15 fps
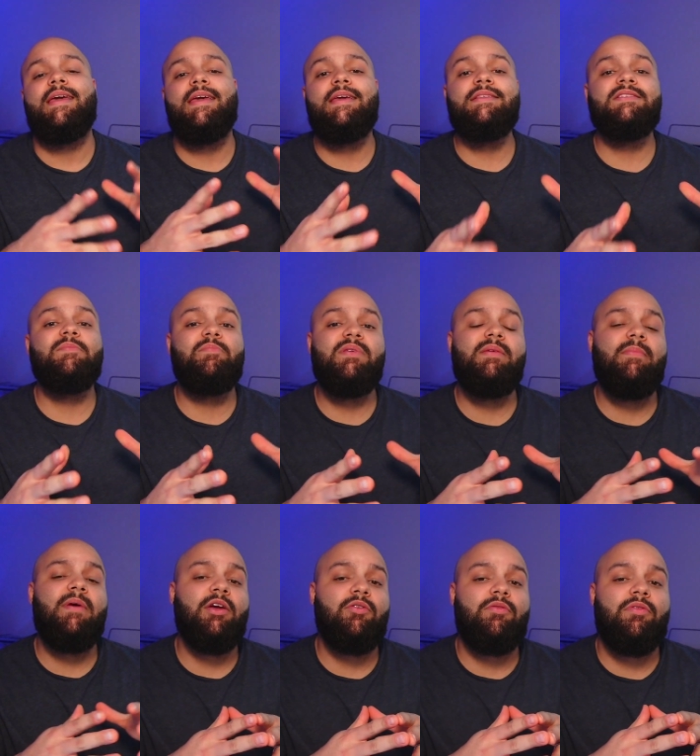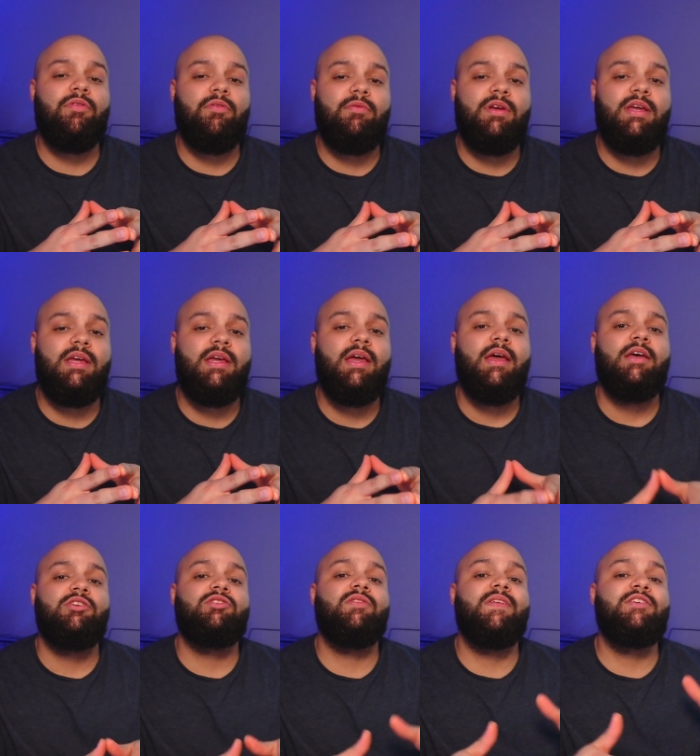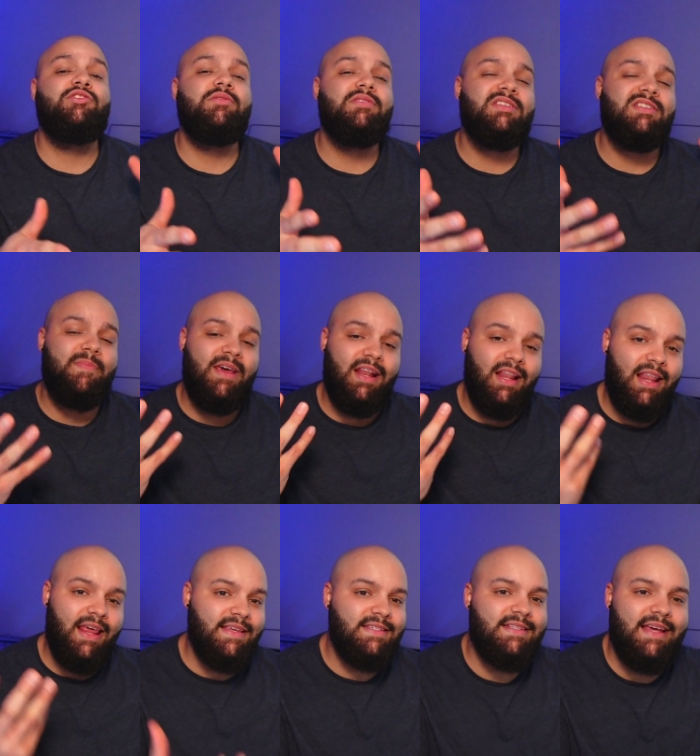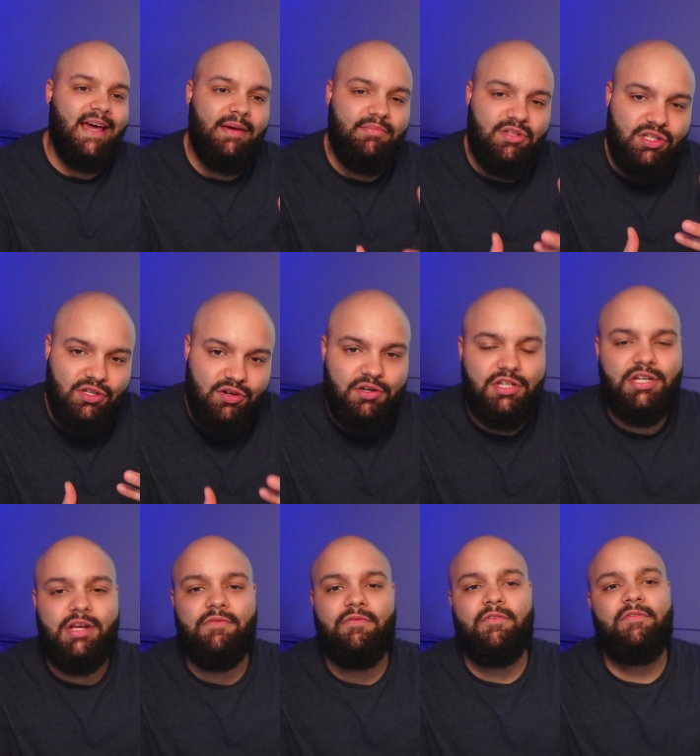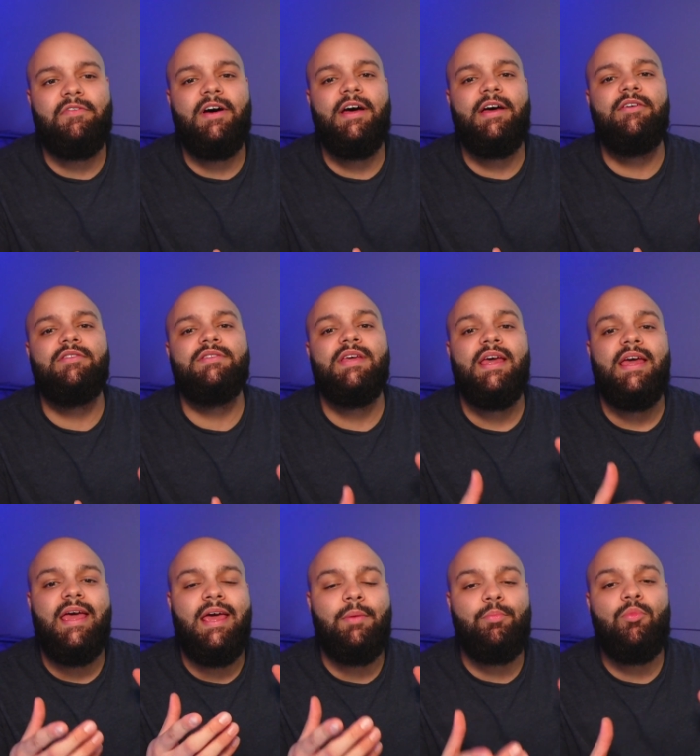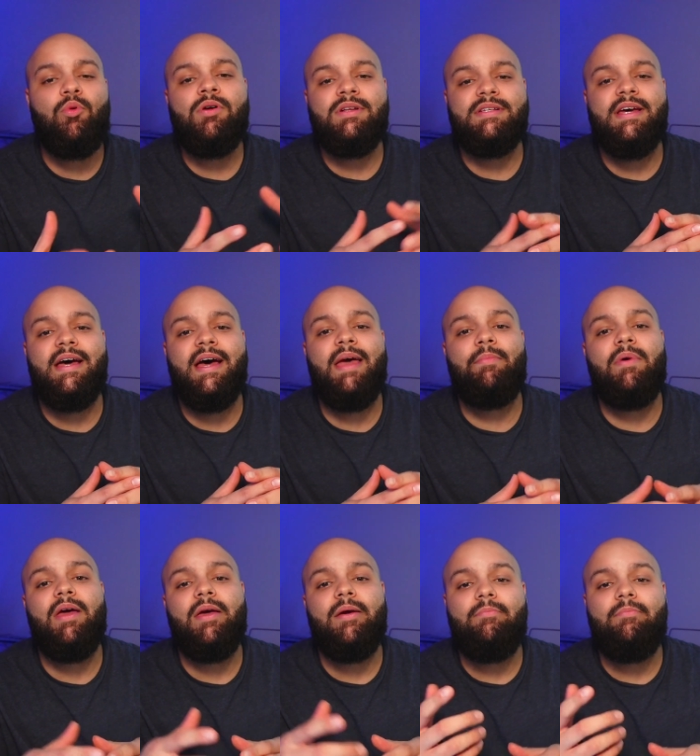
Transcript: into Beatmaker 3 so that you can spend less time searching for files and more time